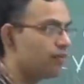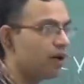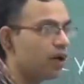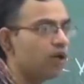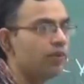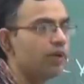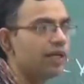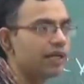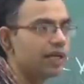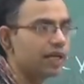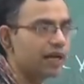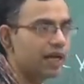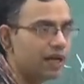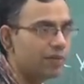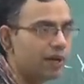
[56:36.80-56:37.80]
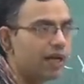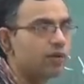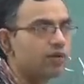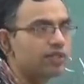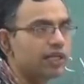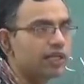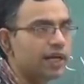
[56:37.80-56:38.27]
volume integral by
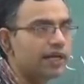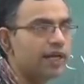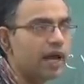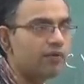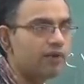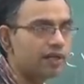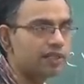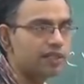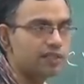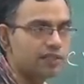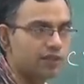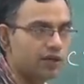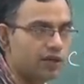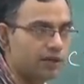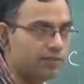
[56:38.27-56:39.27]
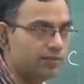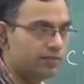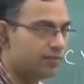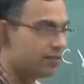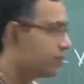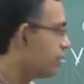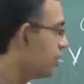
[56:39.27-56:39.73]
using the divergence theorem.
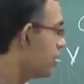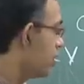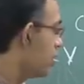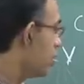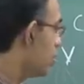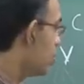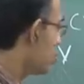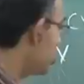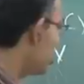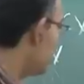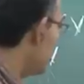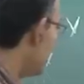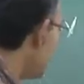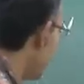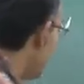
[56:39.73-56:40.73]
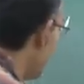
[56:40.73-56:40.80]
So, we can